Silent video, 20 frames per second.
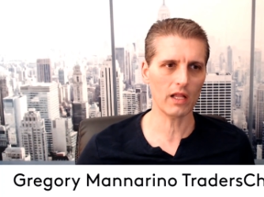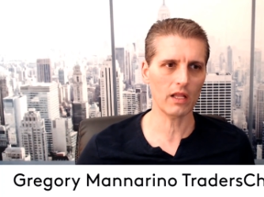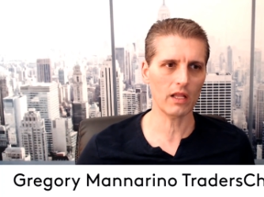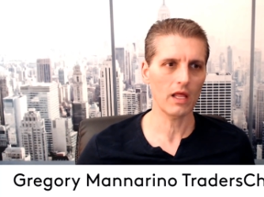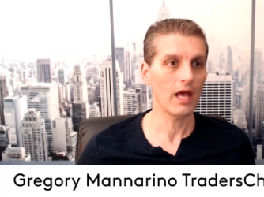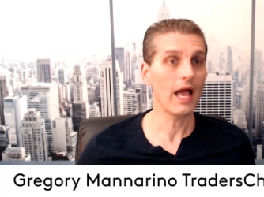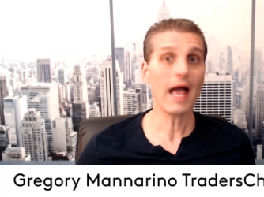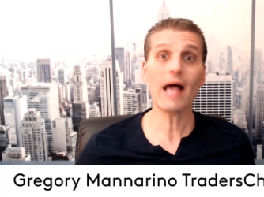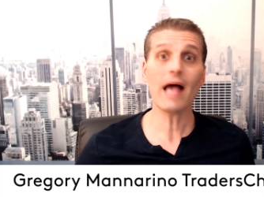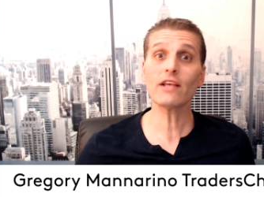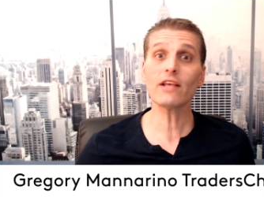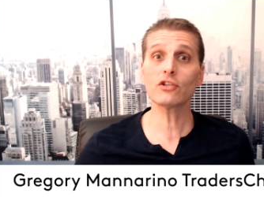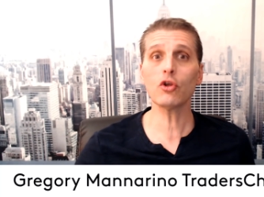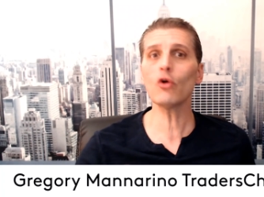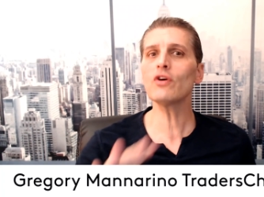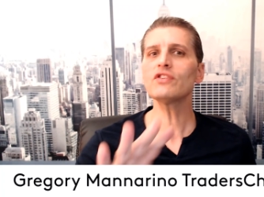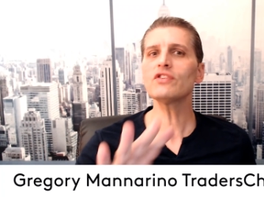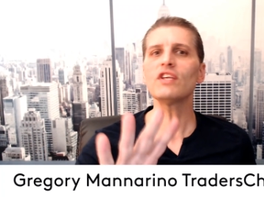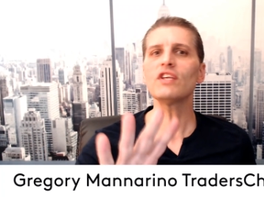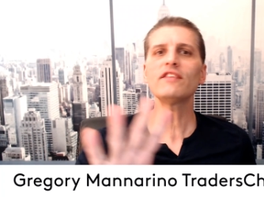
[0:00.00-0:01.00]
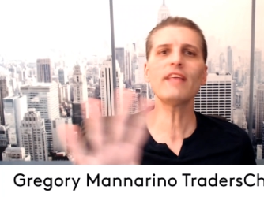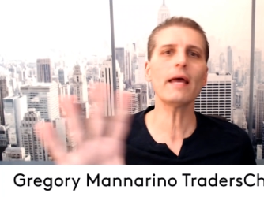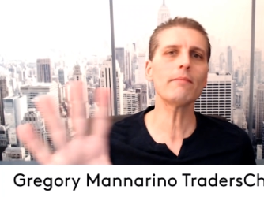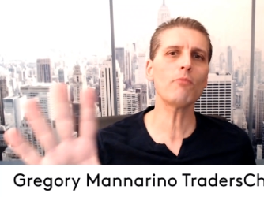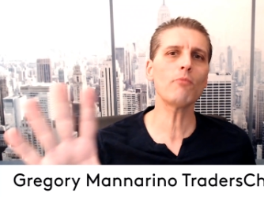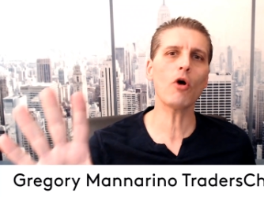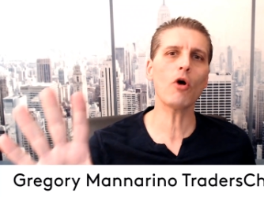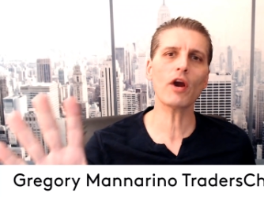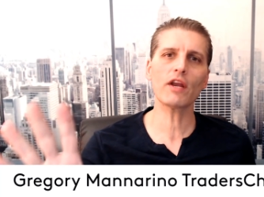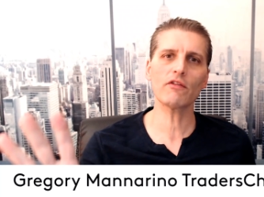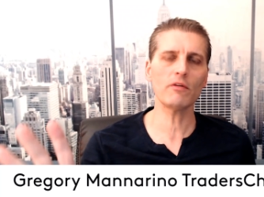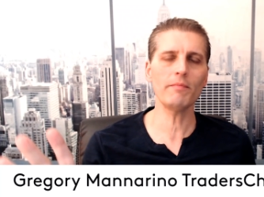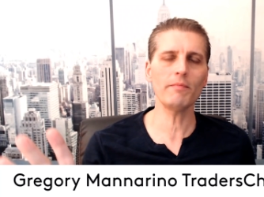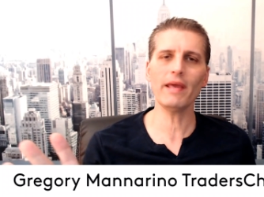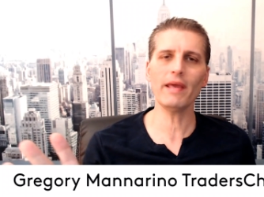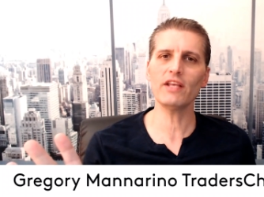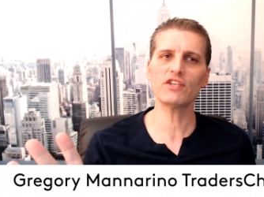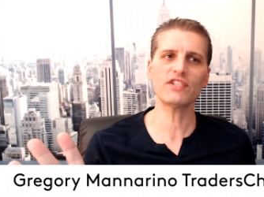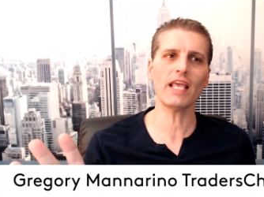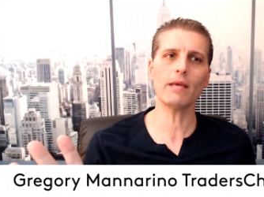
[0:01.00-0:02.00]
as long as the debt market remains
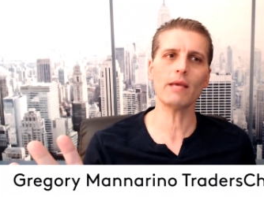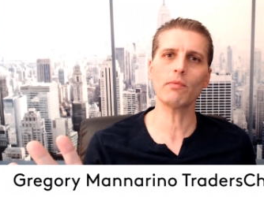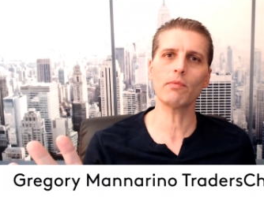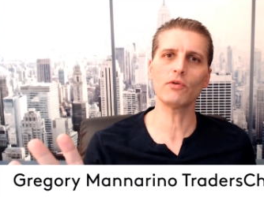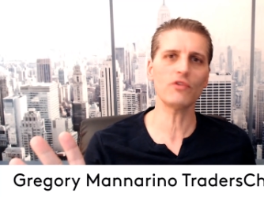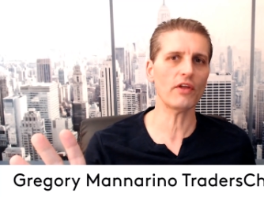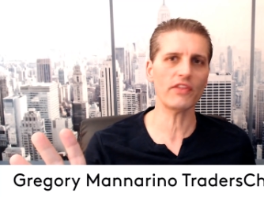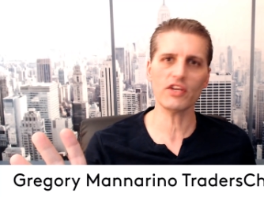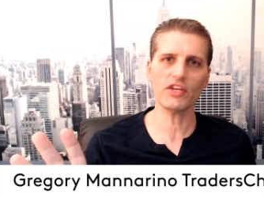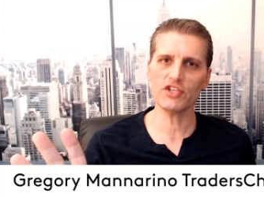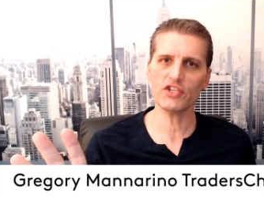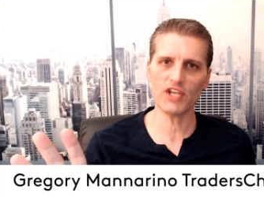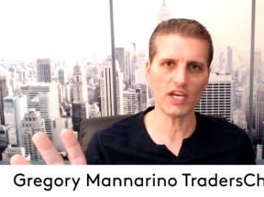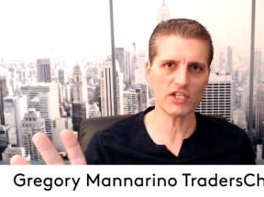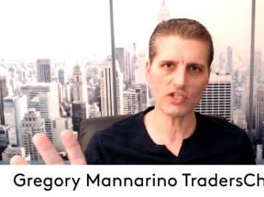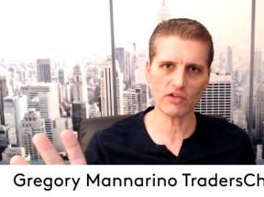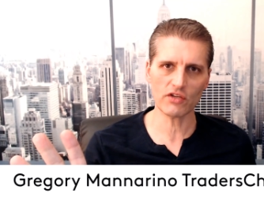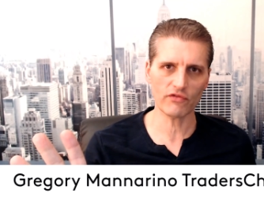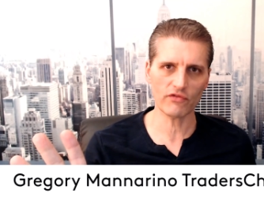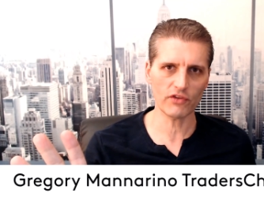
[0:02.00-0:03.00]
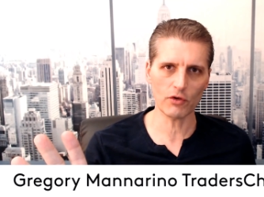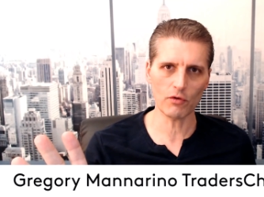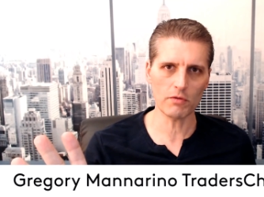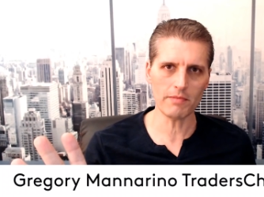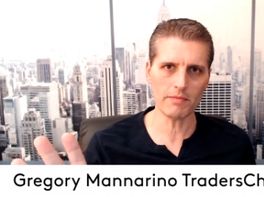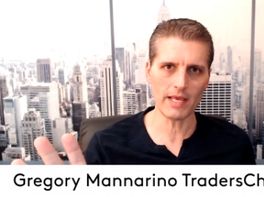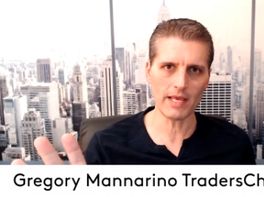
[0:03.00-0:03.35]
stable nothing changes for you and me